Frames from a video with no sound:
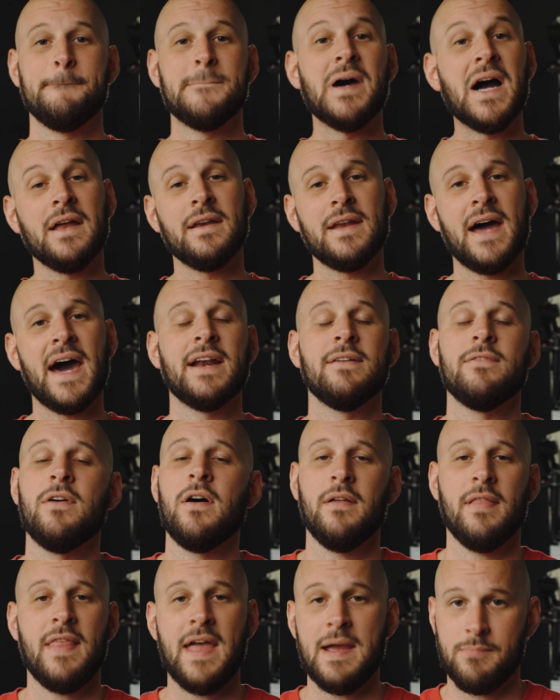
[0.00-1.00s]
but out of
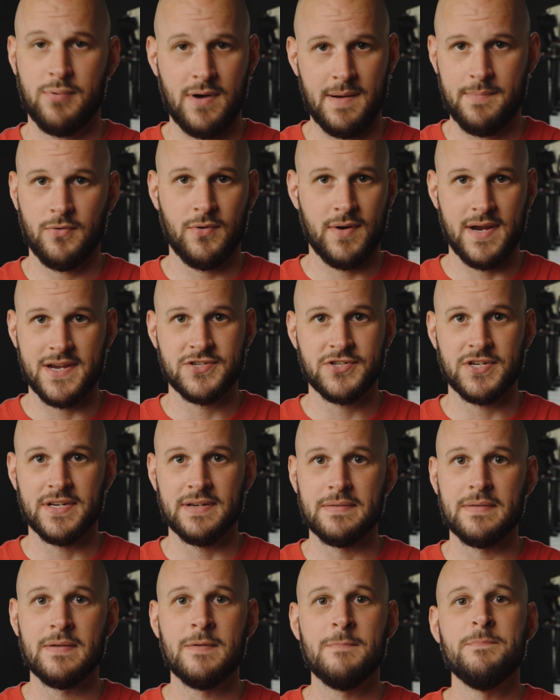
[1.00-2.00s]
all of that
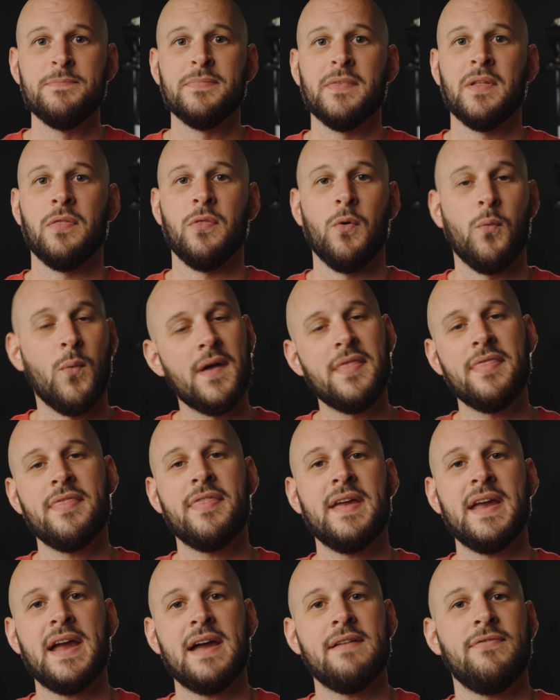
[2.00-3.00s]
preparation, the one
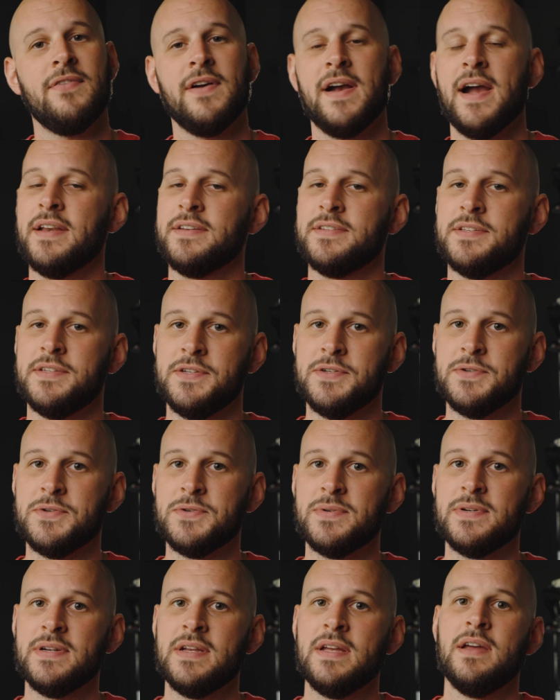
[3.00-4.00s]
thing I forgot to
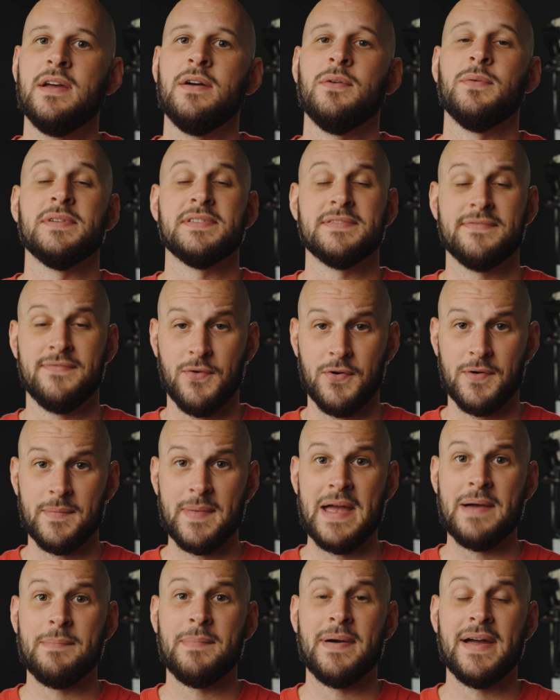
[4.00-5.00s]
do was
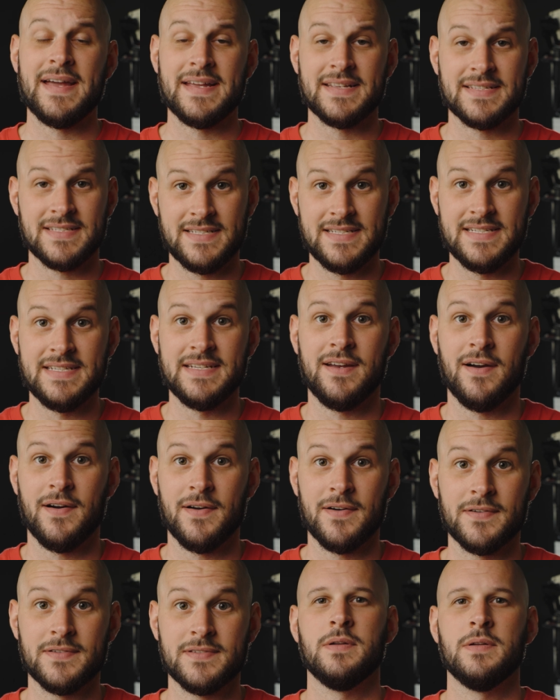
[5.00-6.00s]
format my SD
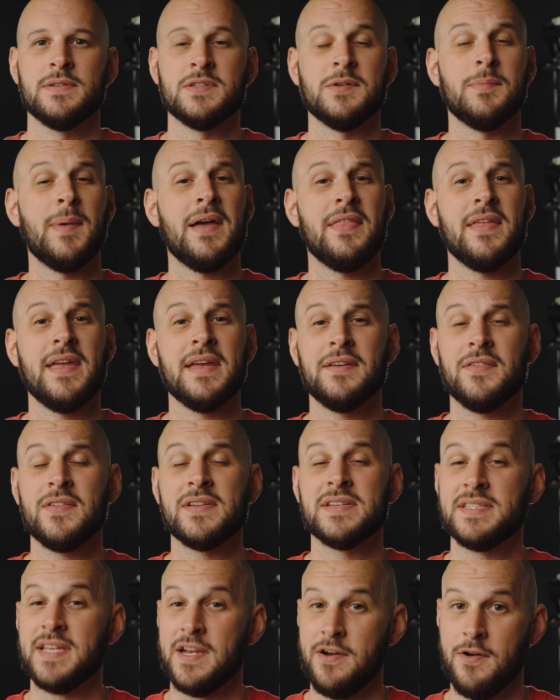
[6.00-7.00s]
cards. So by the end of the
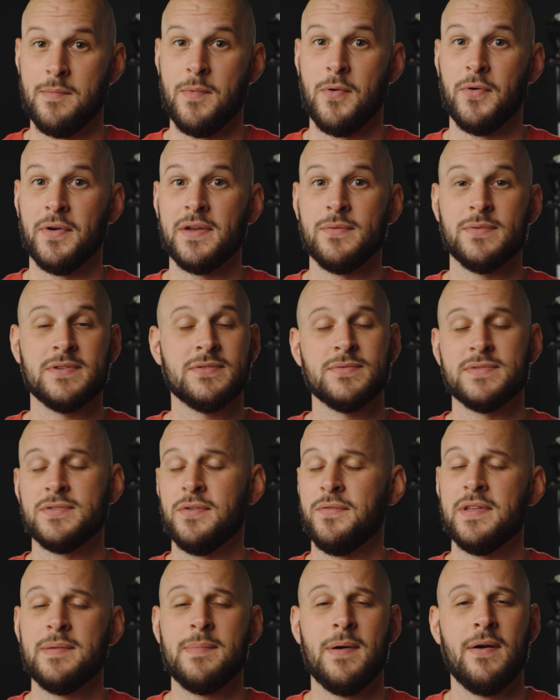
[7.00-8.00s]
ceremony, which was
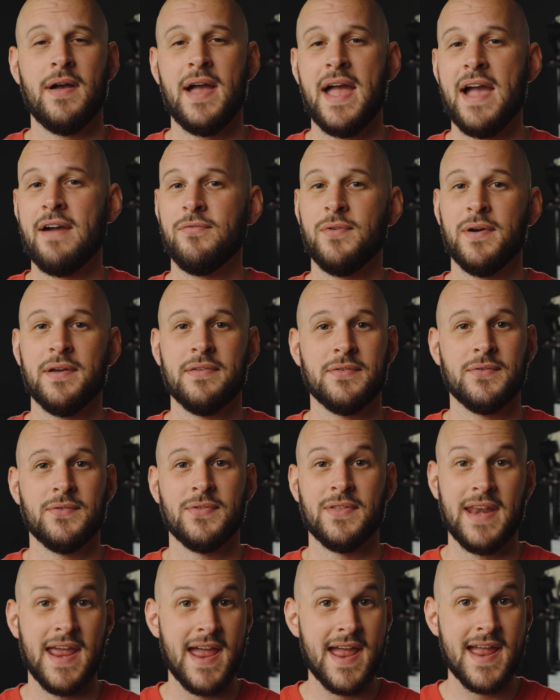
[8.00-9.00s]
only about halfway through
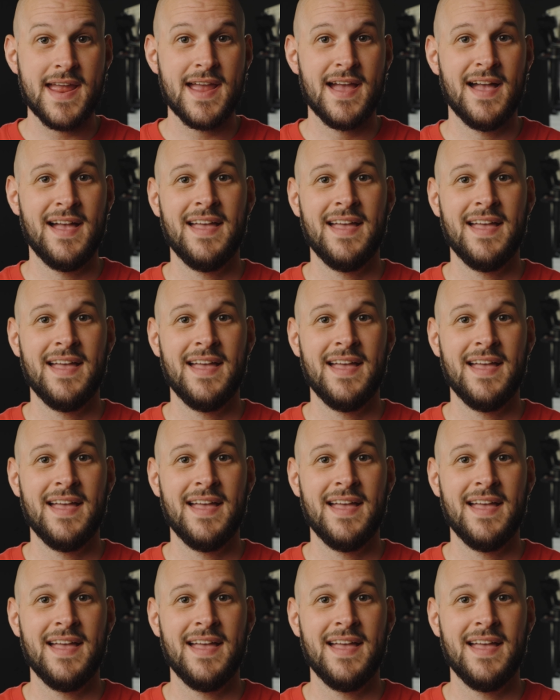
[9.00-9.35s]
the day,